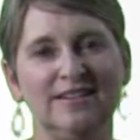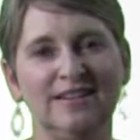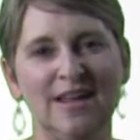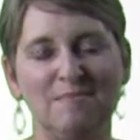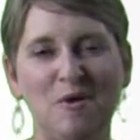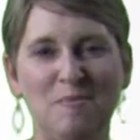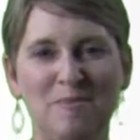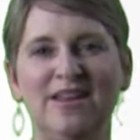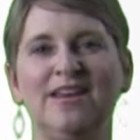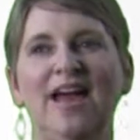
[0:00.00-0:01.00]
came
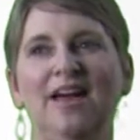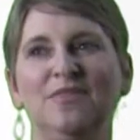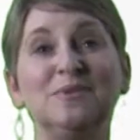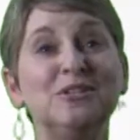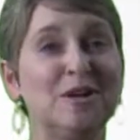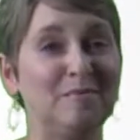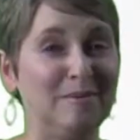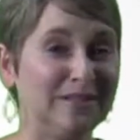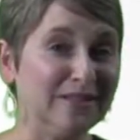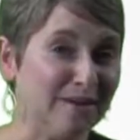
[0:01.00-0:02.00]
open at the Wichita
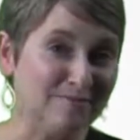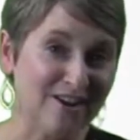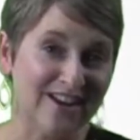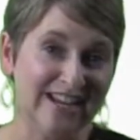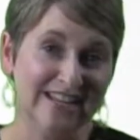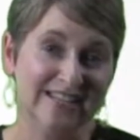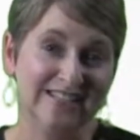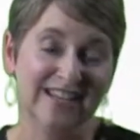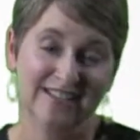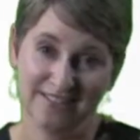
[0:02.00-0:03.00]
Public Library
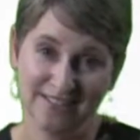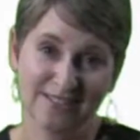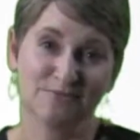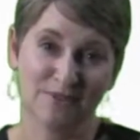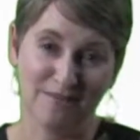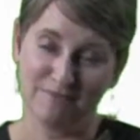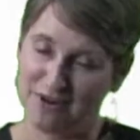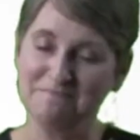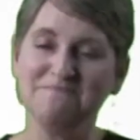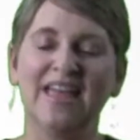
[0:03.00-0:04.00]
in Kansas, where I'm
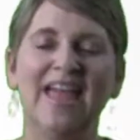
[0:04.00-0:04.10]
from,